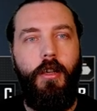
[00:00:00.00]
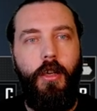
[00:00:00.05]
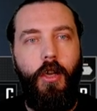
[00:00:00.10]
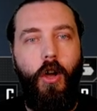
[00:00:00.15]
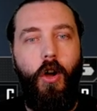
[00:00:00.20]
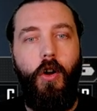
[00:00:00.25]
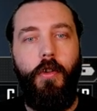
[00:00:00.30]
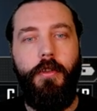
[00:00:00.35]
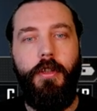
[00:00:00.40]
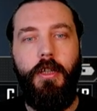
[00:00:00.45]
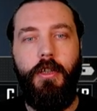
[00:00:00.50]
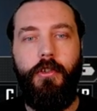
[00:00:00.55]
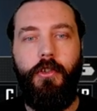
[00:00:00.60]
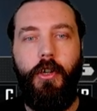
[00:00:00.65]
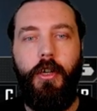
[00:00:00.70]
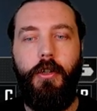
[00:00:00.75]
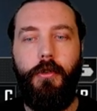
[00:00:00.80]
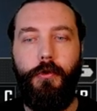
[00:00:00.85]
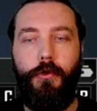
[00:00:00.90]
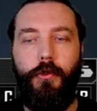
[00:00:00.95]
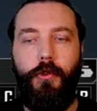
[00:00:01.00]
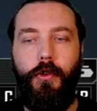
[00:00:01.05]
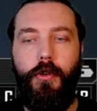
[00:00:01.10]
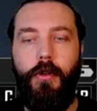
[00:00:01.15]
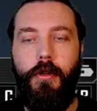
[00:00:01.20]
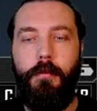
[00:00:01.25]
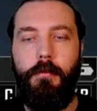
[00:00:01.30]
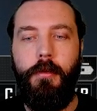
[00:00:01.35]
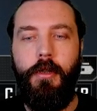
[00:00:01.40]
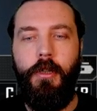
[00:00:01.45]
the Eternal
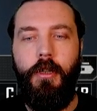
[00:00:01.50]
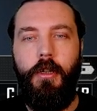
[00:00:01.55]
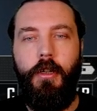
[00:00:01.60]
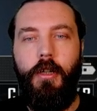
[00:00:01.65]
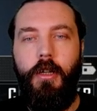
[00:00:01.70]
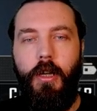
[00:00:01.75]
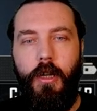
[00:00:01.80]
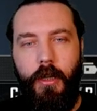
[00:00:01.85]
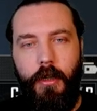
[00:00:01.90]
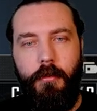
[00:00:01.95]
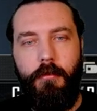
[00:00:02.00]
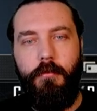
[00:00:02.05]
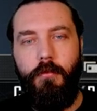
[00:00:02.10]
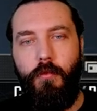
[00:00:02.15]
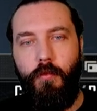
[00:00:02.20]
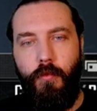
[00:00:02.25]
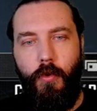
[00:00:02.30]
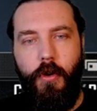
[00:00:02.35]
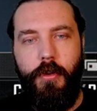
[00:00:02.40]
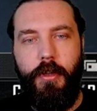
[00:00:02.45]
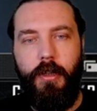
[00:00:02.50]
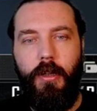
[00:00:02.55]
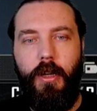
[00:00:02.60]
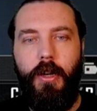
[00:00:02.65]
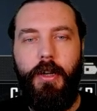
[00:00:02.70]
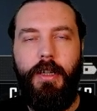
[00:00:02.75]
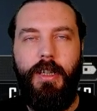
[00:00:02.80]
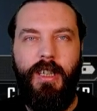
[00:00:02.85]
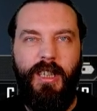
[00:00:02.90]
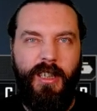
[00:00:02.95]
Storm, what they're
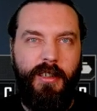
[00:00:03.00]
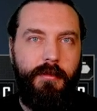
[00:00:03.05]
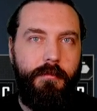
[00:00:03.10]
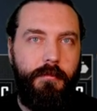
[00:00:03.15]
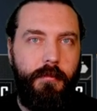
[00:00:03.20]
like